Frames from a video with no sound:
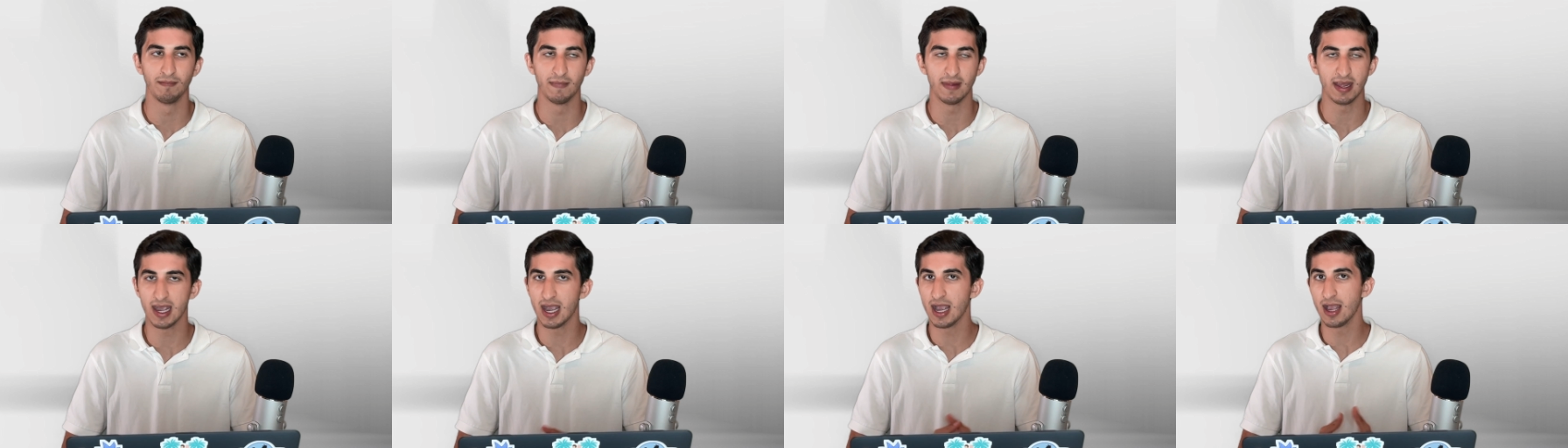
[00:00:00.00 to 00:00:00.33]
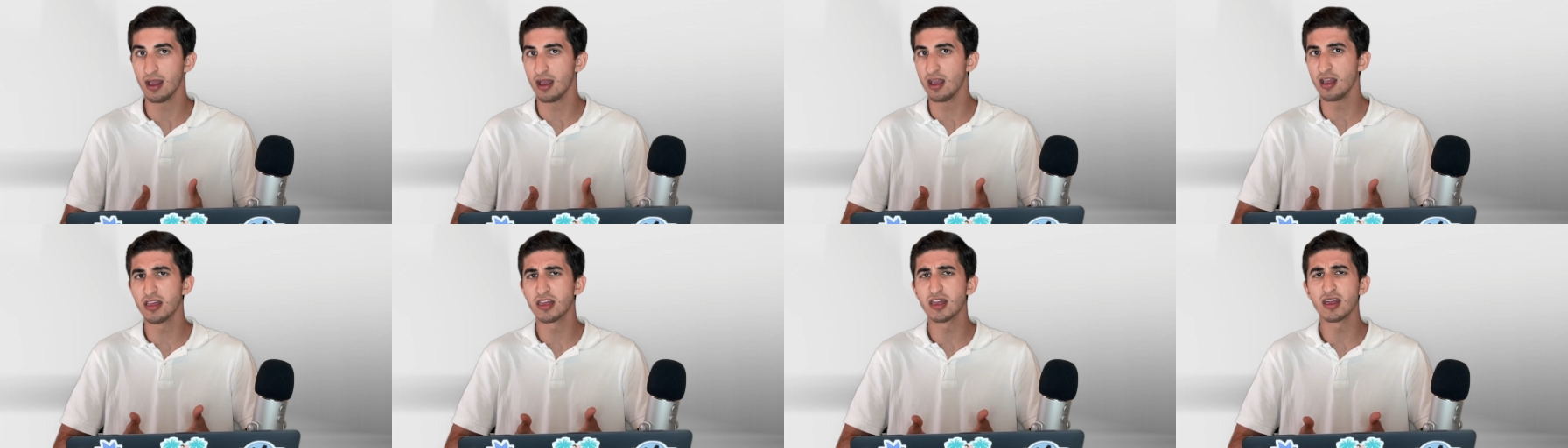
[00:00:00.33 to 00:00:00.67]

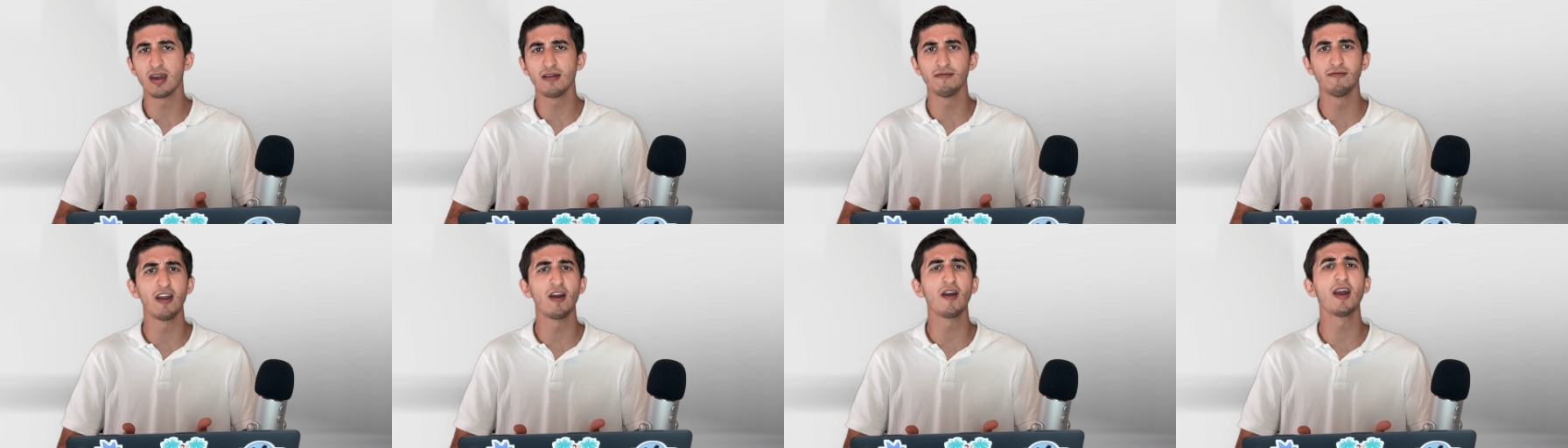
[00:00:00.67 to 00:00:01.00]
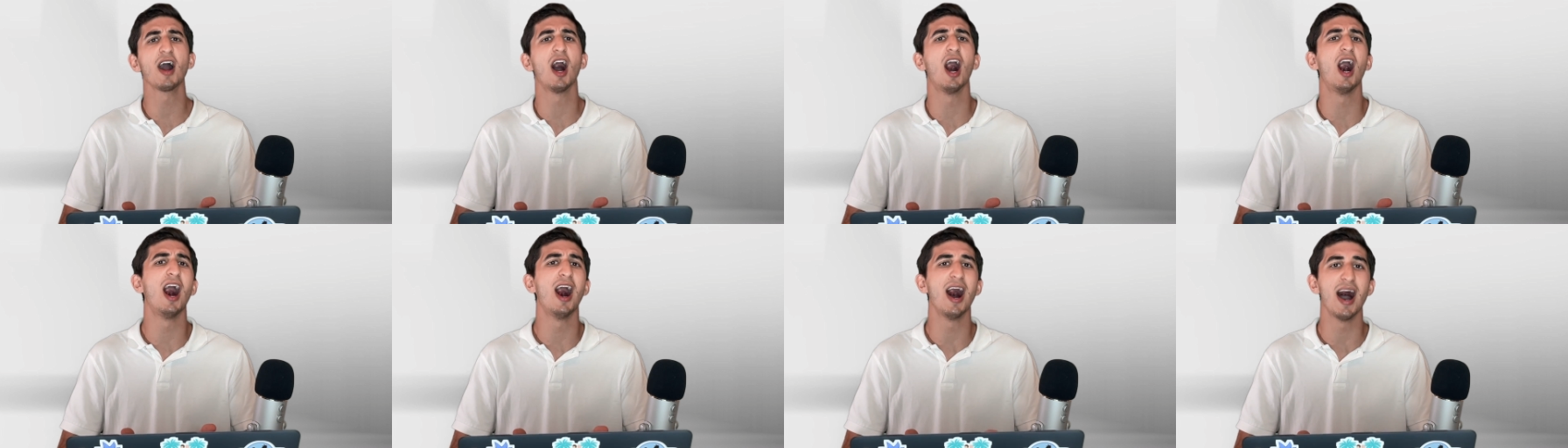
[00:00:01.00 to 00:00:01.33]
It's very
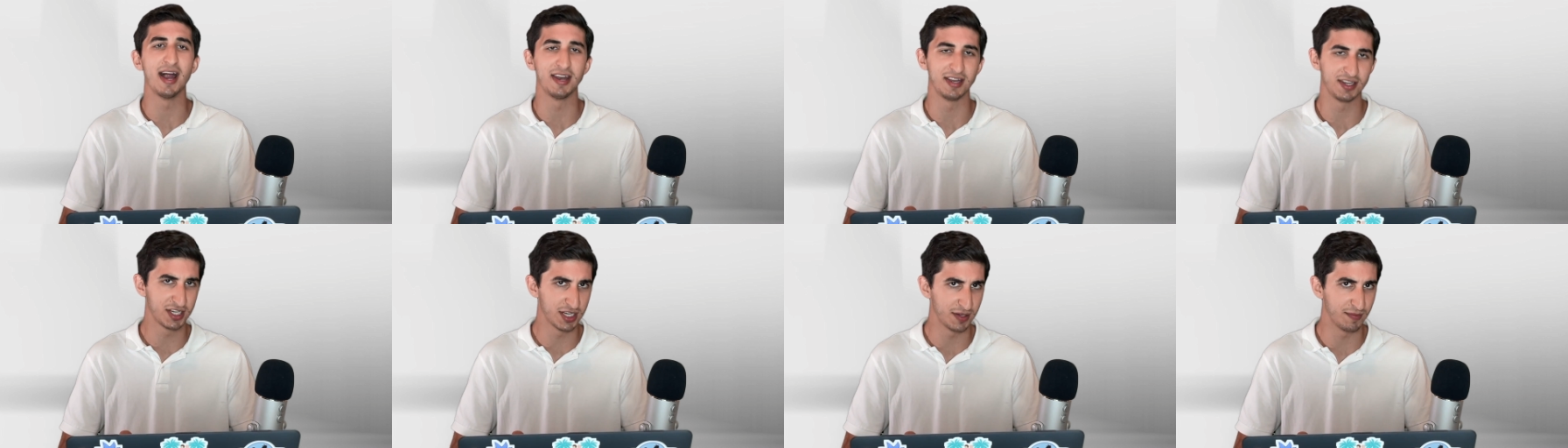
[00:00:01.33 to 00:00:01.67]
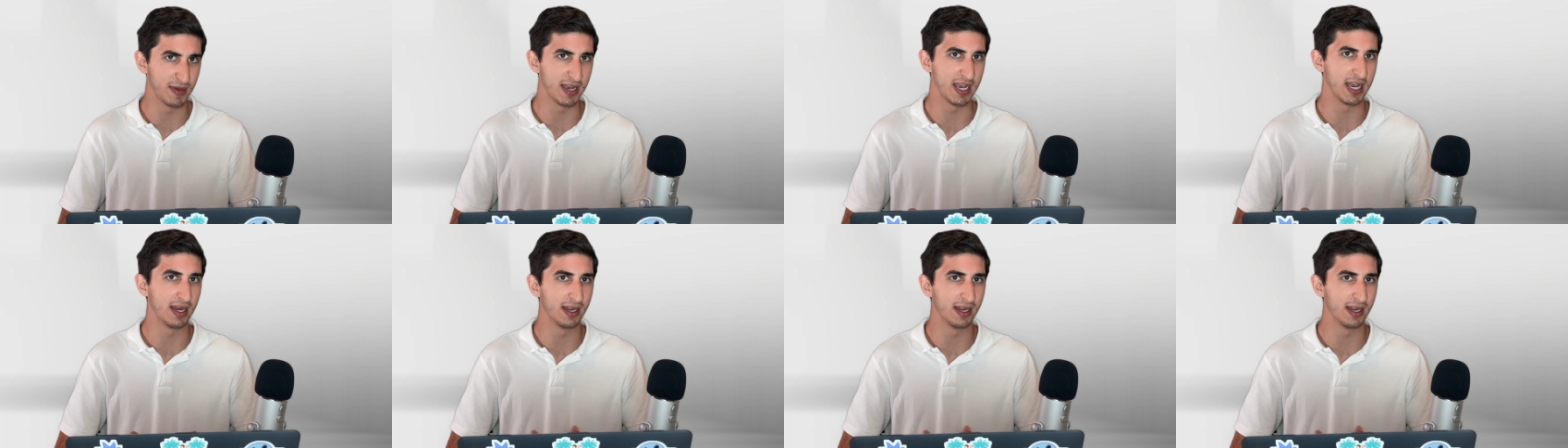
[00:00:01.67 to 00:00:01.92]
odd to me.